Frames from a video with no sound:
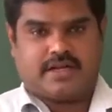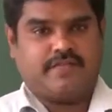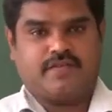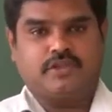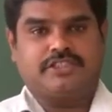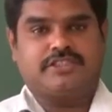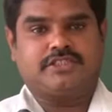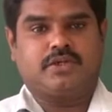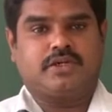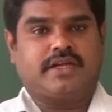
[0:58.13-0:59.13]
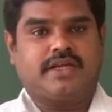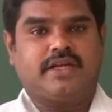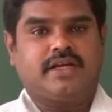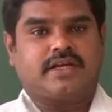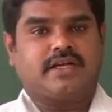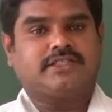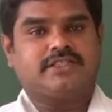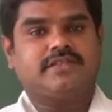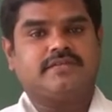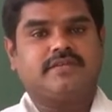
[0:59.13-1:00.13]
of course it's a sole trading
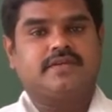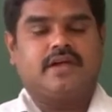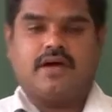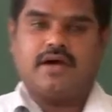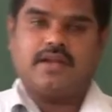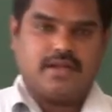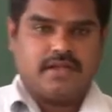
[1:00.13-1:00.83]
concern or